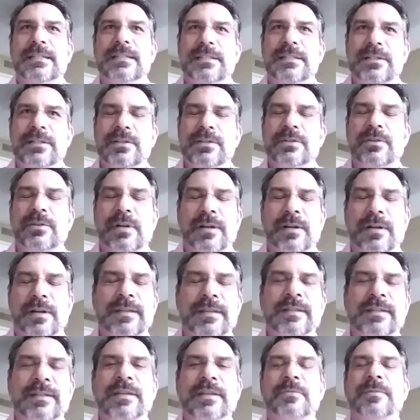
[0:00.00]

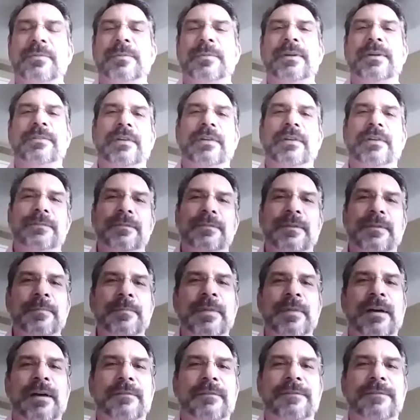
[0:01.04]
authentic with myself, if I'm
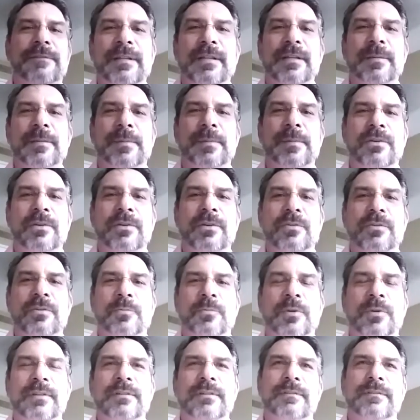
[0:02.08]
not feeling my own
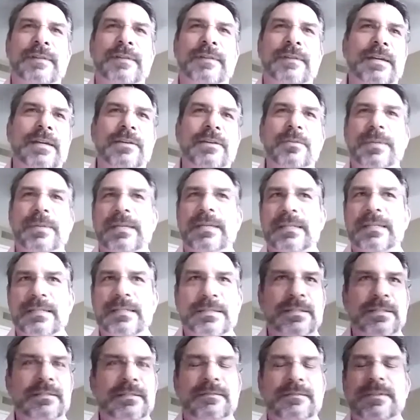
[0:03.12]
worth and value because
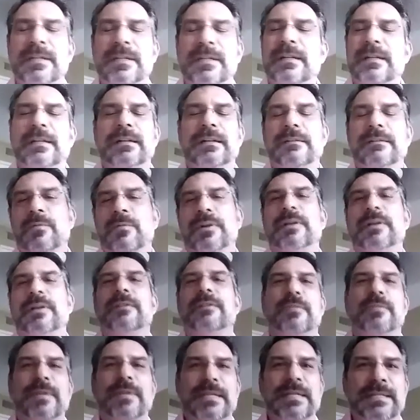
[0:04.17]
of
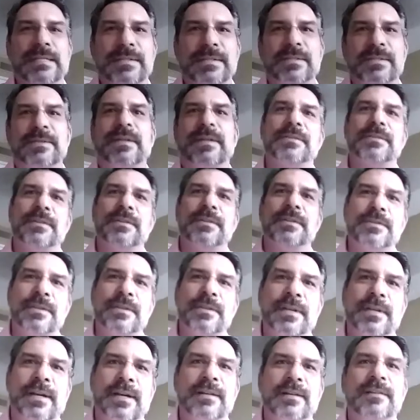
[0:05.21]
whatever reason, stressors or
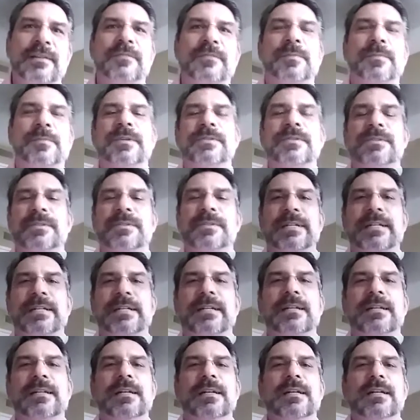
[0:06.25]
not enough personal
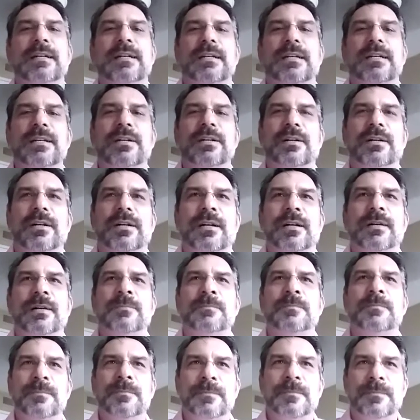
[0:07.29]
care,
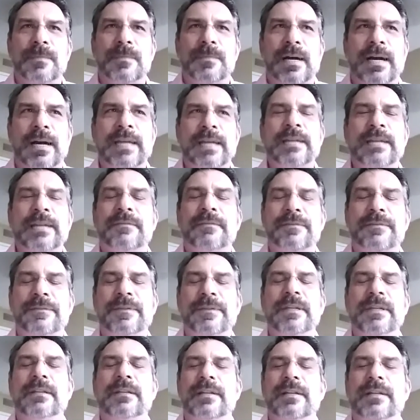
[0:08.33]
I can
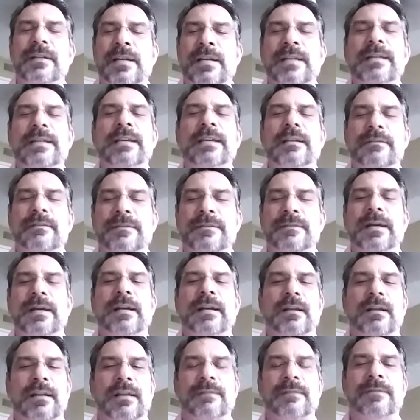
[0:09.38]
feel it and identify it
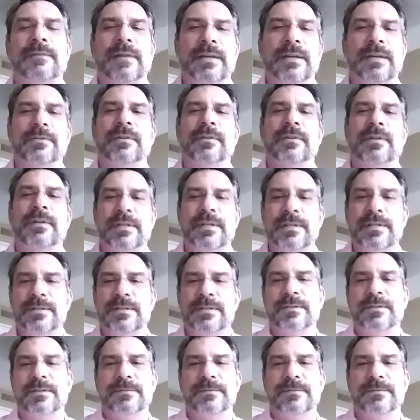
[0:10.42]
a lot faster than I used to.